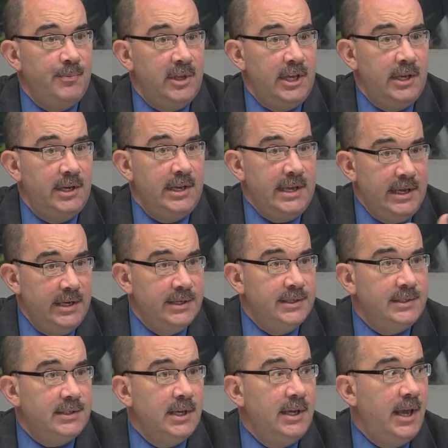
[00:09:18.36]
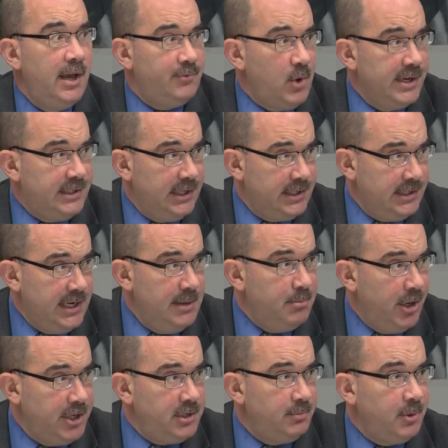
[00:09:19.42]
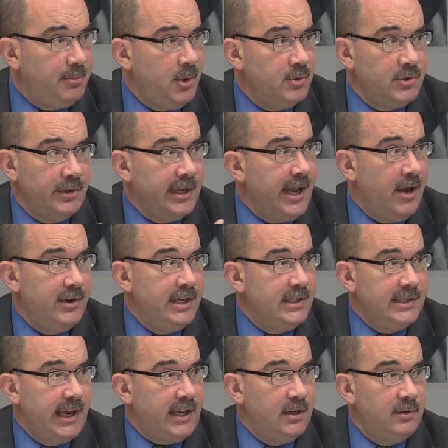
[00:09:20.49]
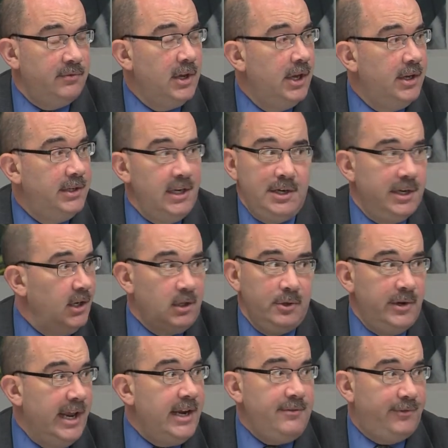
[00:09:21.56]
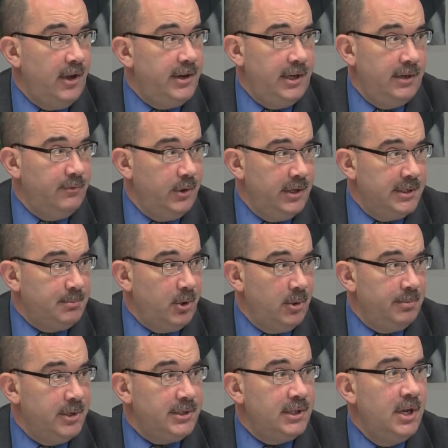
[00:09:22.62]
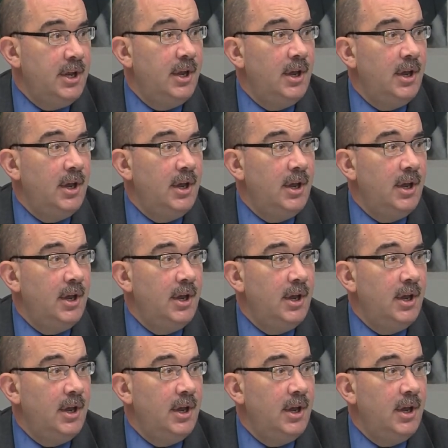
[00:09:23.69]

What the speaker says: in his FY16 budget proposal, the county executive didn't include any funding for this purpose.